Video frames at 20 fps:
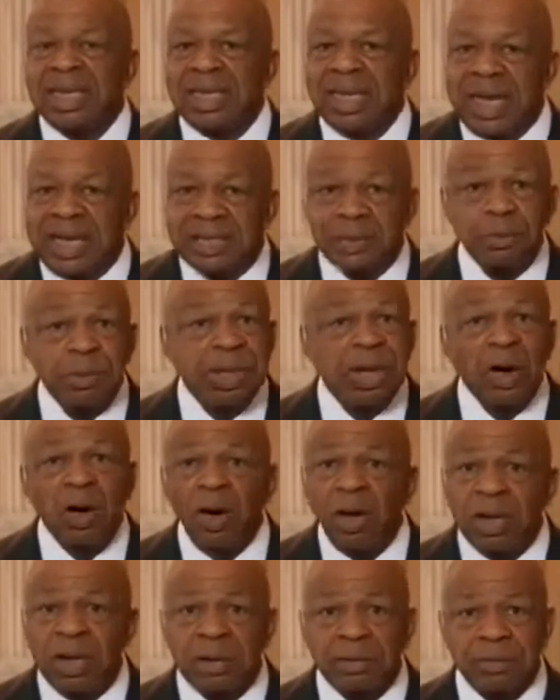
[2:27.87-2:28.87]
Yes, we
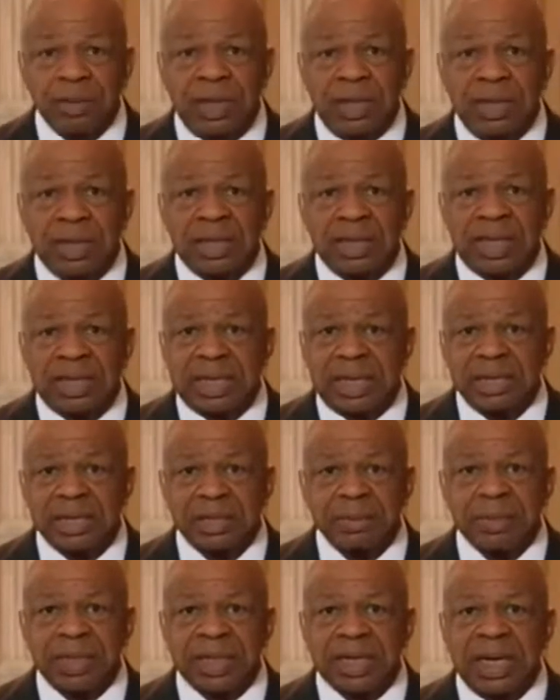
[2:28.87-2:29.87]
all agree that there
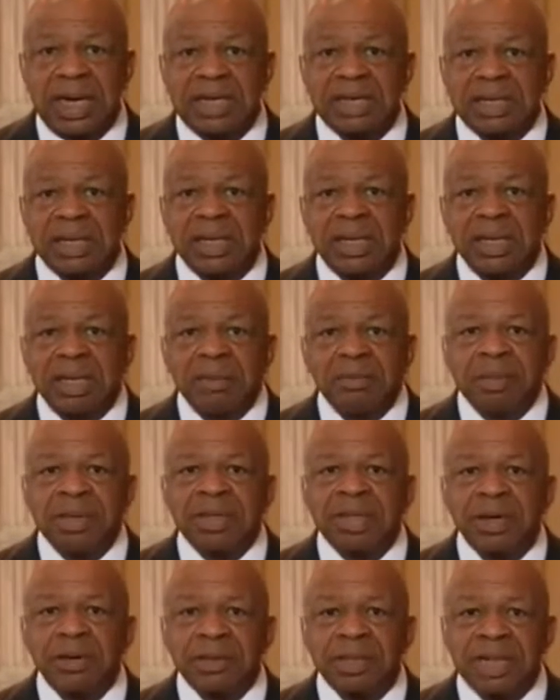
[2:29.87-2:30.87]
should be cuts,
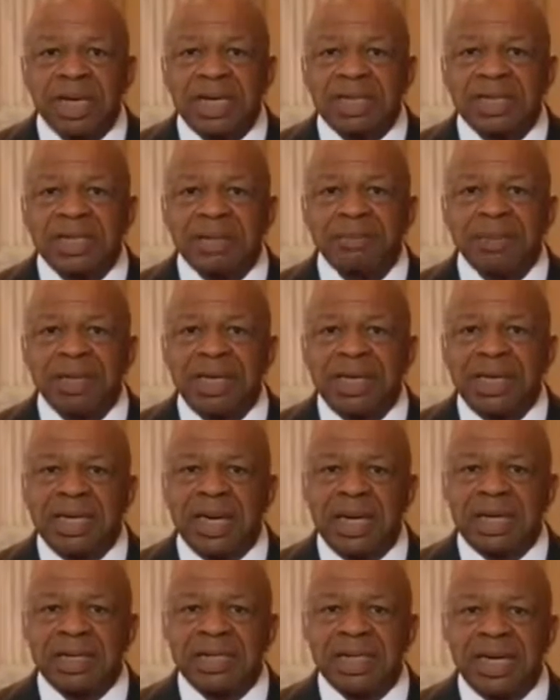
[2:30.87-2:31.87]
but those cuts should be
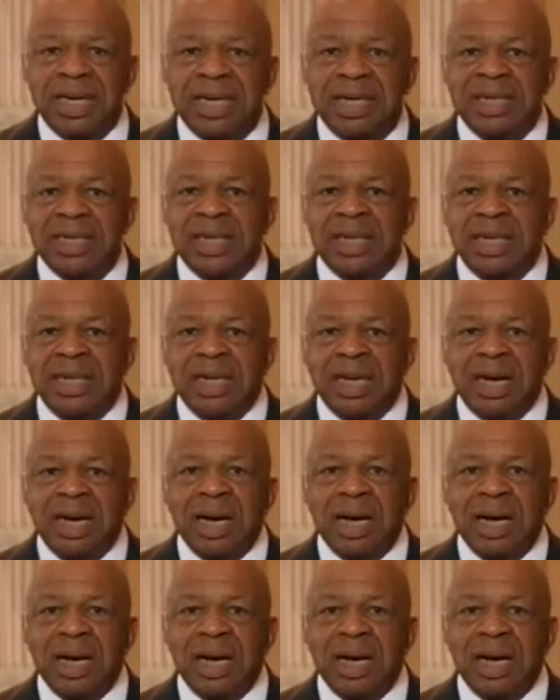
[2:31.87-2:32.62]
done